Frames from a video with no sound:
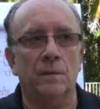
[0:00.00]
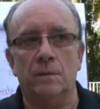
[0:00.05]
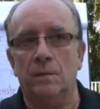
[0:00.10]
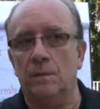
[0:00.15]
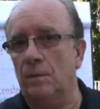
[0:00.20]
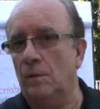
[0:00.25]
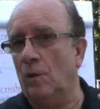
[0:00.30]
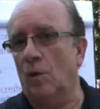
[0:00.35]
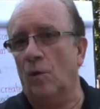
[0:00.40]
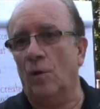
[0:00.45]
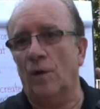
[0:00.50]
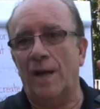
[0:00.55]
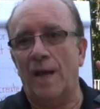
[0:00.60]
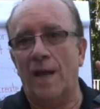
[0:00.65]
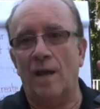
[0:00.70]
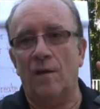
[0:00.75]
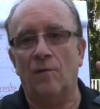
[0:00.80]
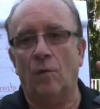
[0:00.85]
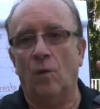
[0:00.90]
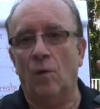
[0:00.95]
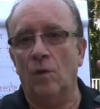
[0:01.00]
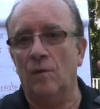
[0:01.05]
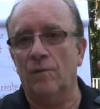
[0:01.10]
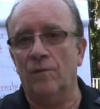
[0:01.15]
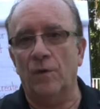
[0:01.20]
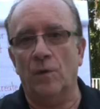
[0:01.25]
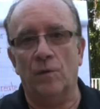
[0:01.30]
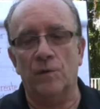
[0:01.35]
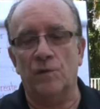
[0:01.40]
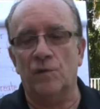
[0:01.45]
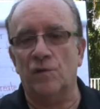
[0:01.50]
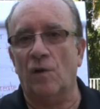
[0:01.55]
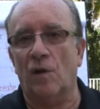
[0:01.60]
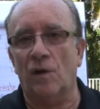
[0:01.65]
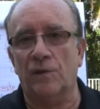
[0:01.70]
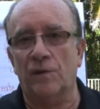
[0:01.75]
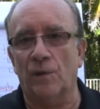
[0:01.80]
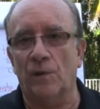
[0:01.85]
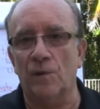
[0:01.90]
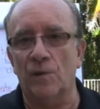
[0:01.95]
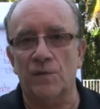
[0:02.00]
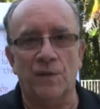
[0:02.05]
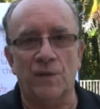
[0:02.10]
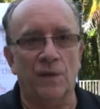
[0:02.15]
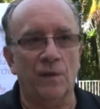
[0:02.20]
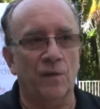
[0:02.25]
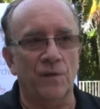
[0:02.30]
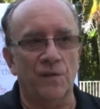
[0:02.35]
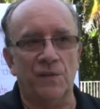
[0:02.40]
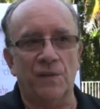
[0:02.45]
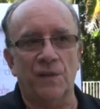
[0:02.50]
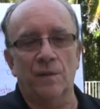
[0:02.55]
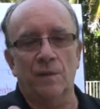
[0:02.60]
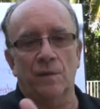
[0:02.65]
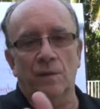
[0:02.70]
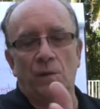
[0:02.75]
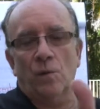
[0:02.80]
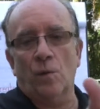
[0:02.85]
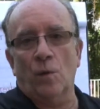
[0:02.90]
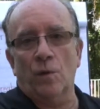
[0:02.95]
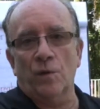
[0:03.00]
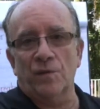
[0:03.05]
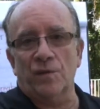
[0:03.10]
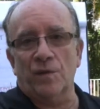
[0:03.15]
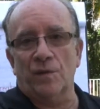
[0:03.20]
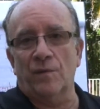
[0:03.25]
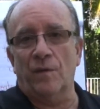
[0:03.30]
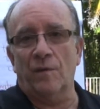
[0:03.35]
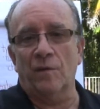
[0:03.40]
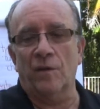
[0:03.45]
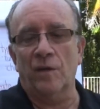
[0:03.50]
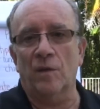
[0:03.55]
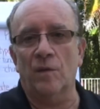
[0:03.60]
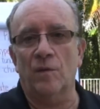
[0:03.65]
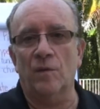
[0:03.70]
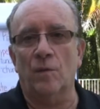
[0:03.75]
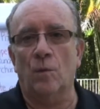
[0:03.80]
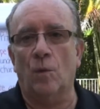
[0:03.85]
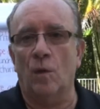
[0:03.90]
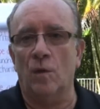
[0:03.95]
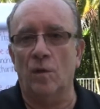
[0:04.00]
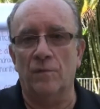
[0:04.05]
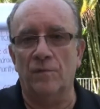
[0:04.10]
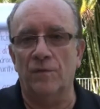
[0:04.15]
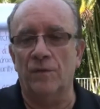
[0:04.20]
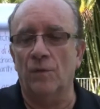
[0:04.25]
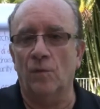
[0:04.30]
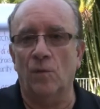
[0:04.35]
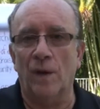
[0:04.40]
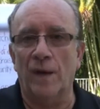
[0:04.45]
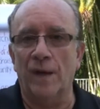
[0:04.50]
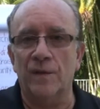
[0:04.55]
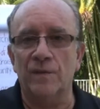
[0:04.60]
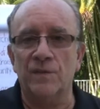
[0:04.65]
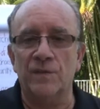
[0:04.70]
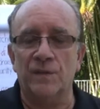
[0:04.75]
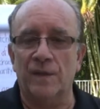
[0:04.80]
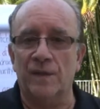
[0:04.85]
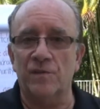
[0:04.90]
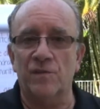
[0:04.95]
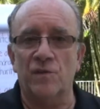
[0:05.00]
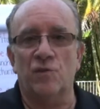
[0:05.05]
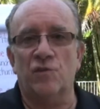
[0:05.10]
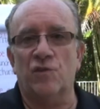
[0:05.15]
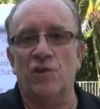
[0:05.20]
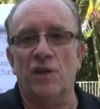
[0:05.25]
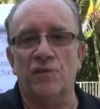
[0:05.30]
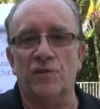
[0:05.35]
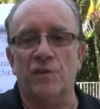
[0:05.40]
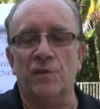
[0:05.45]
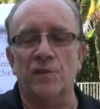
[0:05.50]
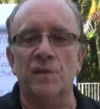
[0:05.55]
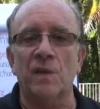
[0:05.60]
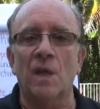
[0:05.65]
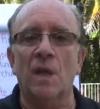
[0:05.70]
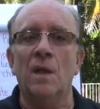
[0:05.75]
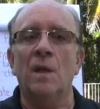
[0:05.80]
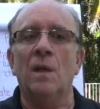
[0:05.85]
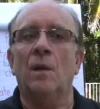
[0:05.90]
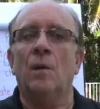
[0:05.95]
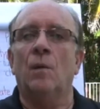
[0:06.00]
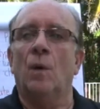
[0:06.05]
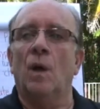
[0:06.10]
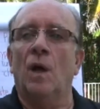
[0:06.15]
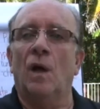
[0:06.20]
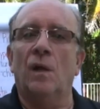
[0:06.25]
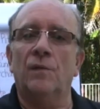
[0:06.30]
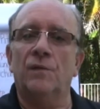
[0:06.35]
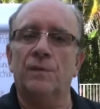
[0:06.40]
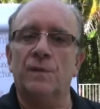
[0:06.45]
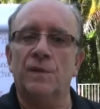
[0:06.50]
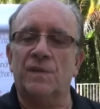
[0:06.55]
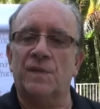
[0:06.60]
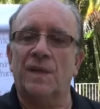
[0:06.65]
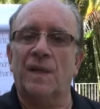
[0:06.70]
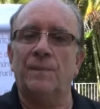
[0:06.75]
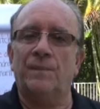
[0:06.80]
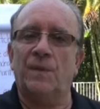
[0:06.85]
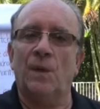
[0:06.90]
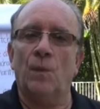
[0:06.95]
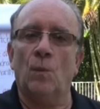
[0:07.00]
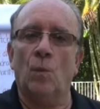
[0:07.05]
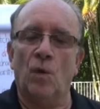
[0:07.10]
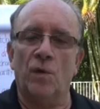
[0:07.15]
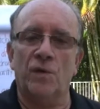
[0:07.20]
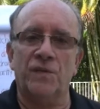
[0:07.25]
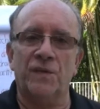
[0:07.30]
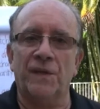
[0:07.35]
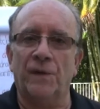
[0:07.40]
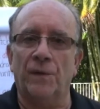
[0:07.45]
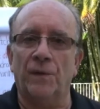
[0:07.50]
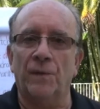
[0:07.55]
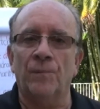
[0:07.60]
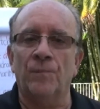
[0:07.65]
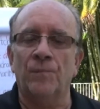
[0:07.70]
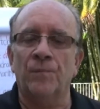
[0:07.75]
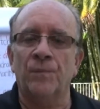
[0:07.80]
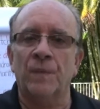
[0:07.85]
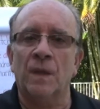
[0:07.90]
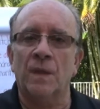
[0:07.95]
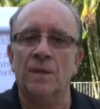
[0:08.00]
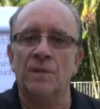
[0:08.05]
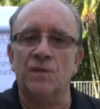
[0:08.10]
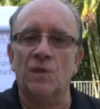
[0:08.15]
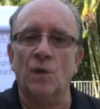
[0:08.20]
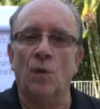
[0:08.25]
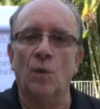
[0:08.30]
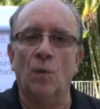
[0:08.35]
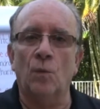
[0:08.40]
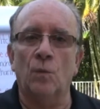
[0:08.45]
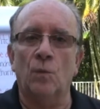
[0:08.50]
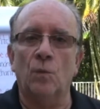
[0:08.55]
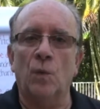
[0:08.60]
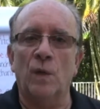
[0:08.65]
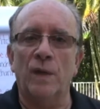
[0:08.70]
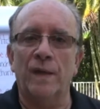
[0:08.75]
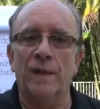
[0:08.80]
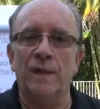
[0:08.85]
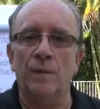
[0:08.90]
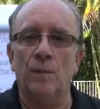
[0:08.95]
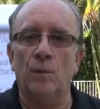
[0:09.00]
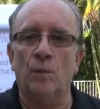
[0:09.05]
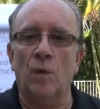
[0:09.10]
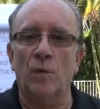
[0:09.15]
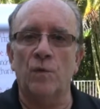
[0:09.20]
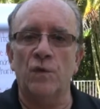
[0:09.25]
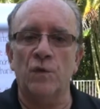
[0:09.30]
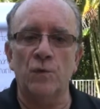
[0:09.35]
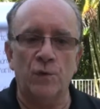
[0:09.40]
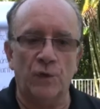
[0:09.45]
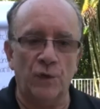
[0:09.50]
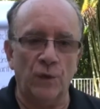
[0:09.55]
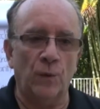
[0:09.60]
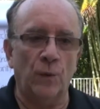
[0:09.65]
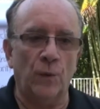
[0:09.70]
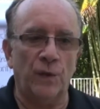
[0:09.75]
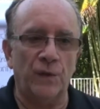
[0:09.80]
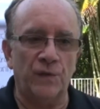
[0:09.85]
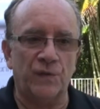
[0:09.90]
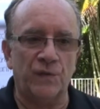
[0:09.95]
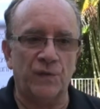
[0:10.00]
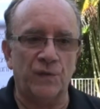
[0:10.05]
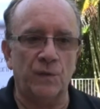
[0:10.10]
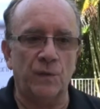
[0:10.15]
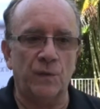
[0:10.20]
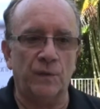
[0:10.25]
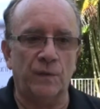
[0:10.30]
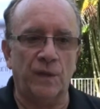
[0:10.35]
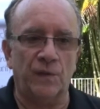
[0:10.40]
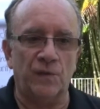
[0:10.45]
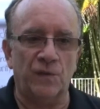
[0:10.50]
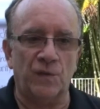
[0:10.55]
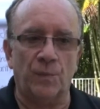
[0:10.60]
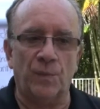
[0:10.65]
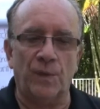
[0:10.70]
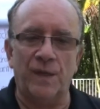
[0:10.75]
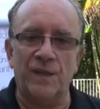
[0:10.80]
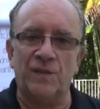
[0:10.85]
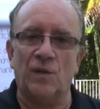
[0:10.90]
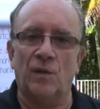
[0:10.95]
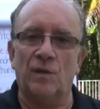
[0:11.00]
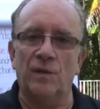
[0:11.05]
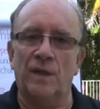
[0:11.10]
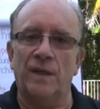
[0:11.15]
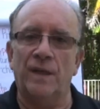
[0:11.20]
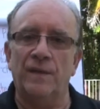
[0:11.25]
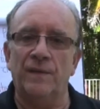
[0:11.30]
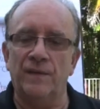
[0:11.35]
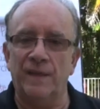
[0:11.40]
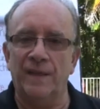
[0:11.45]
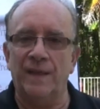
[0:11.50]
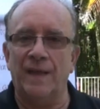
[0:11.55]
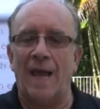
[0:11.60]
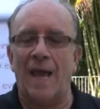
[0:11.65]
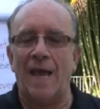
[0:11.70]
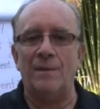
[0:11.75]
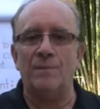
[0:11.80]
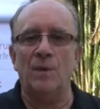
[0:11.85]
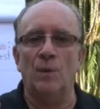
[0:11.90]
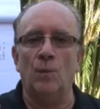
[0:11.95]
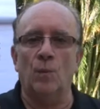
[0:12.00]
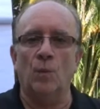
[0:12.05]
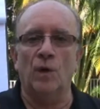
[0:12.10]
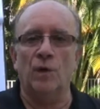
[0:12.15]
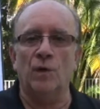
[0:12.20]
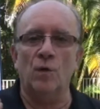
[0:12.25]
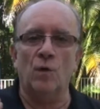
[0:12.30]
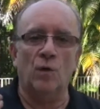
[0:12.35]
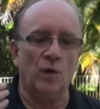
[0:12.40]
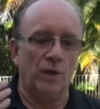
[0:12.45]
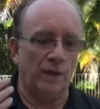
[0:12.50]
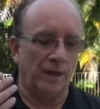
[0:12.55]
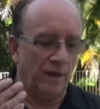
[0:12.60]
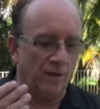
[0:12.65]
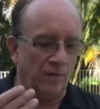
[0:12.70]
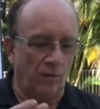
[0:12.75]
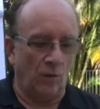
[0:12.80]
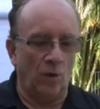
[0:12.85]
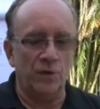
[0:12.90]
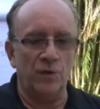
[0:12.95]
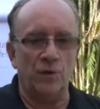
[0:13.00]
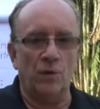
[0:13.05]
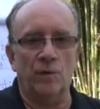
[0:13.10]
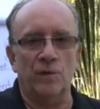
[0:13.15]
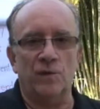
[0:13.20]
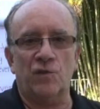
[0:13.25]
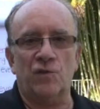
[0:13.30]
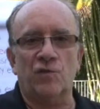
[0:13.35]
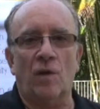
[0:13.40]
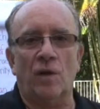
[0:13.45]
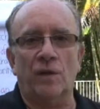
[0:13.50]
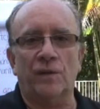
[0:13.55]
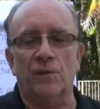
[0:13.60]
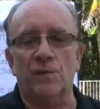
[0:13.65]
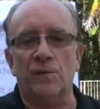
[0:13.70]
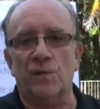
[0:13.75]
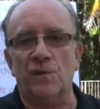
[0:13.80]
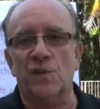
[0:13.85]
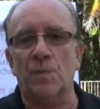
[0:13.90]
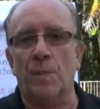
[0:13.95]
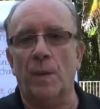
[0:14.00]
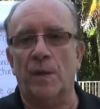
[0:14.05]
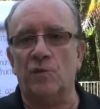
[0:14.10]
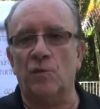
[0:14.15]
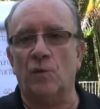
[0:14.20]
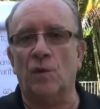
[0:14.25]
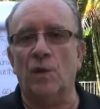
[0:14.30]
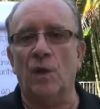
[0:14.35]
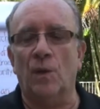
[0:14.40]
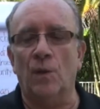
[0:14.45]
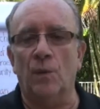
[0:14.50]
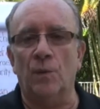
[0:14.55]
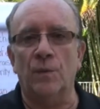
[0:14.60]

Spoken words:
you're going to have all of your instructors, they're going to sit in the corners of all of the rings, they're your judges. Well, the same thing works here. So what you do is, there's a place in the admin where you're going to give all your instructors a special code.